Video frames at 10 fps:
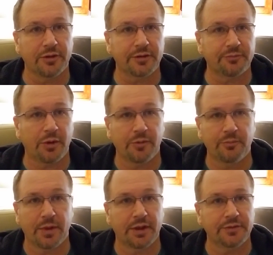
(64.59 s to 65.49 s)
these
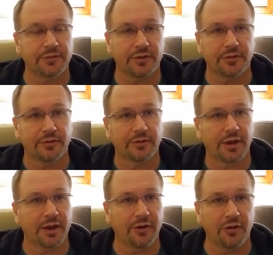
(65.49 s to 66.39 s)
PubMeds
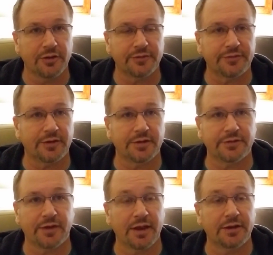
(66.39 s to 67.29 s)
and all this
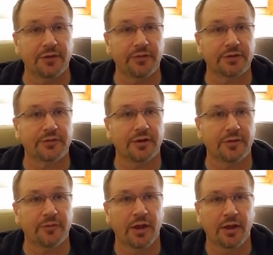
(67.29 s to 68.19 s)
scientific stuff,
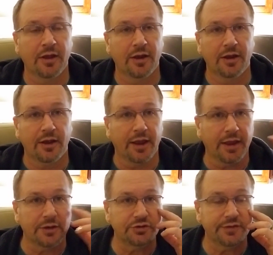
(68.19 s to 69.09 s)

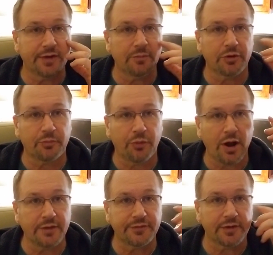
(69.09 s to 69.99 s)
and she's able to
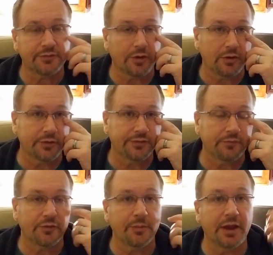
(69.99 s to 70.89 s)
process all this
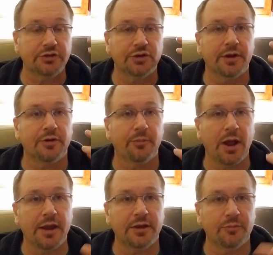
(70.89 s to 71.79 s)
information in her
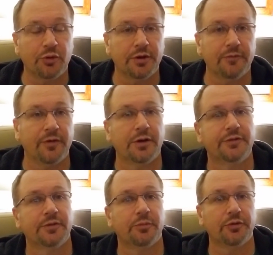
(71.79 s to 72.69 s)
mind and put it in very
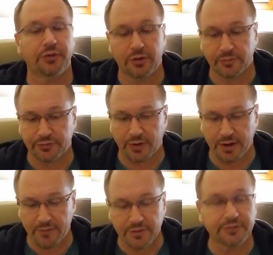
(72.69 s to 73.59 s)
simple terms. So I
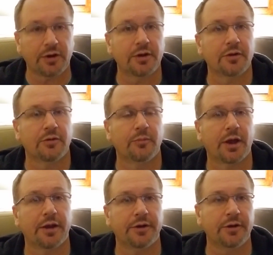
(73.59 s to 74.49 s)
have this article by
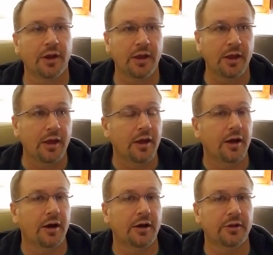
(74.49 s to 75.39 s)
her
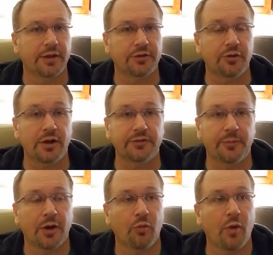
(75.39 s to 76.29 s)
that talks
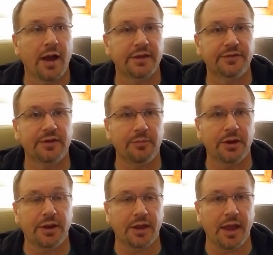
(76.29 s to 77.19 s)
about why
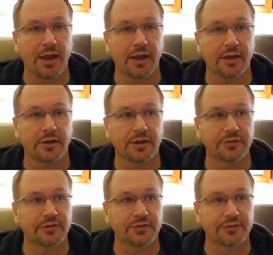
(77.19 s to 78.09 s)
CBDA
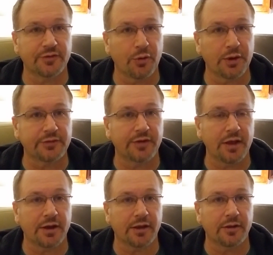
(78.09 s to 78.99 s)
is just so
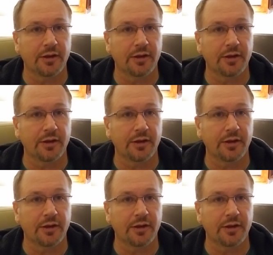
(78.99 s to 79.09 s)
exciting